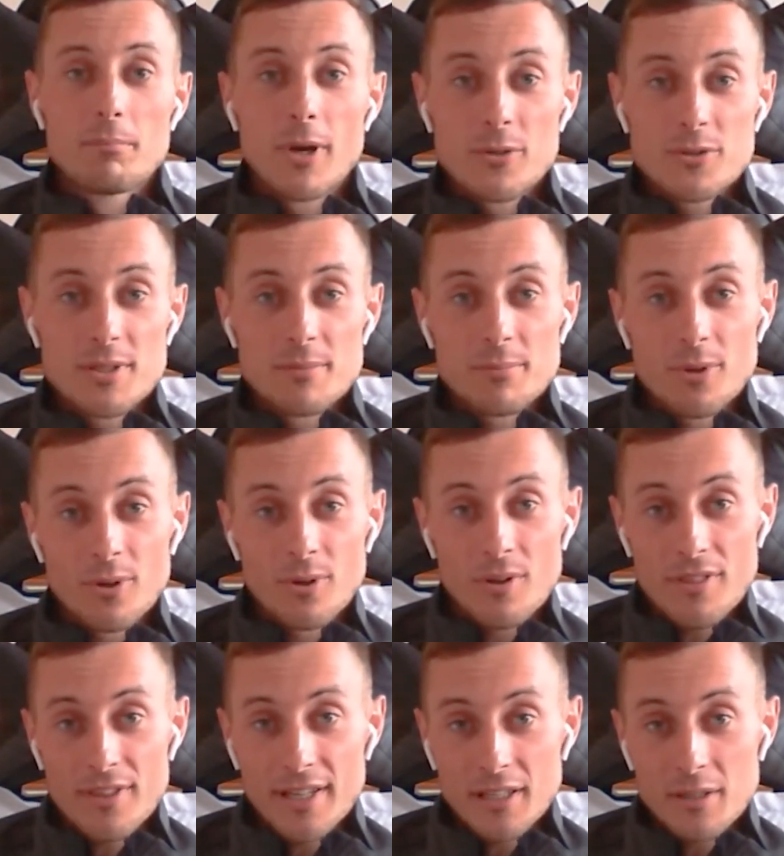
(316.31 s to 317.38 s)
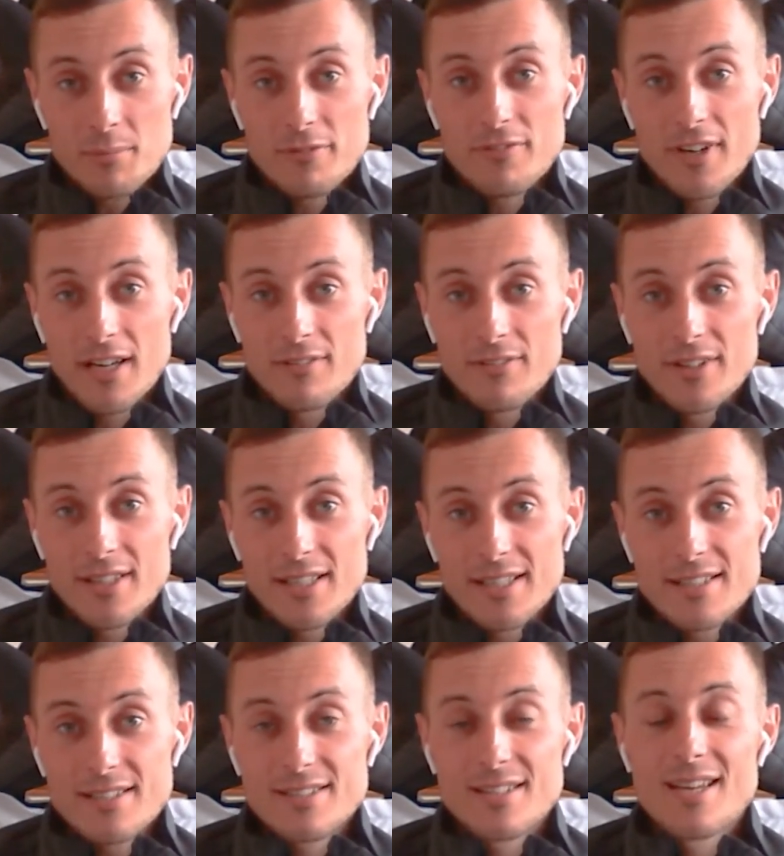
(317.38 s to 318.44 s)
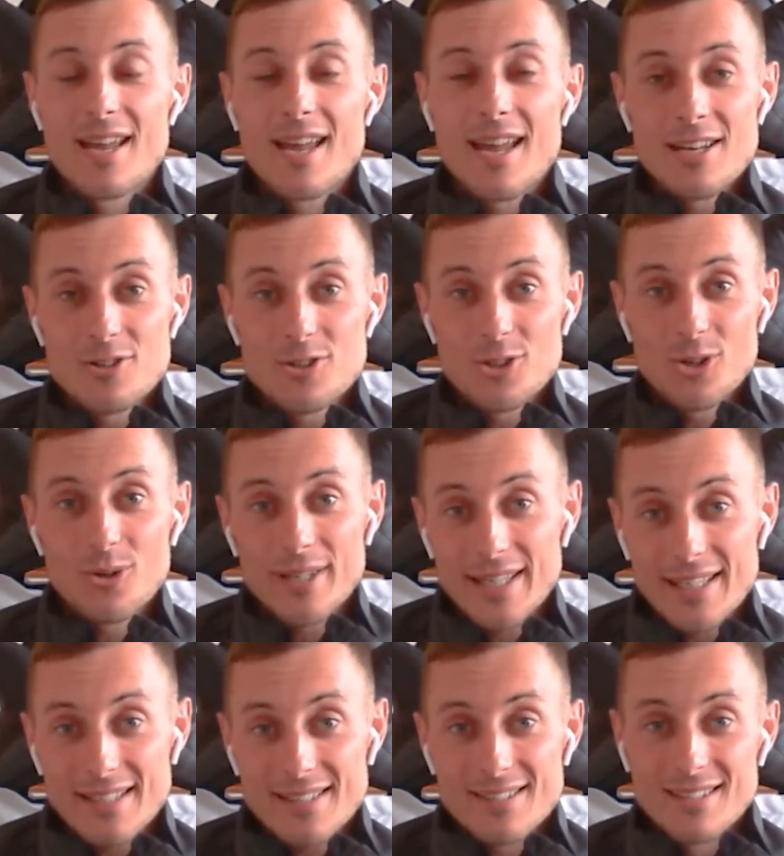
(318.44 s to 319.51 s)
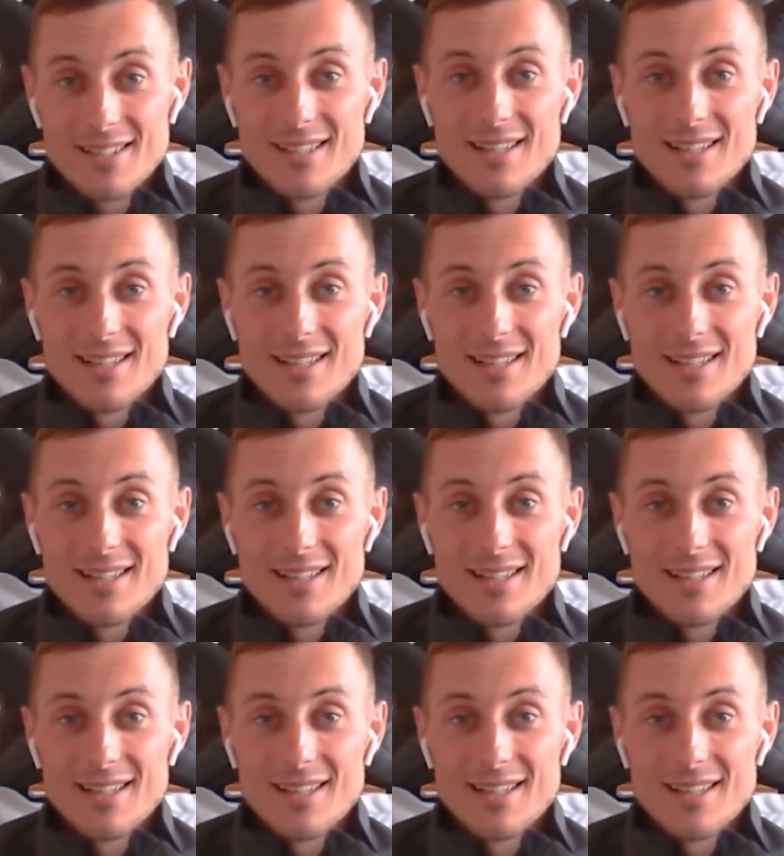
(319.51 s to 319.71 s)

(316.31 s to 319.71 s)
Most important thing, number 5 on the list, enjoy it.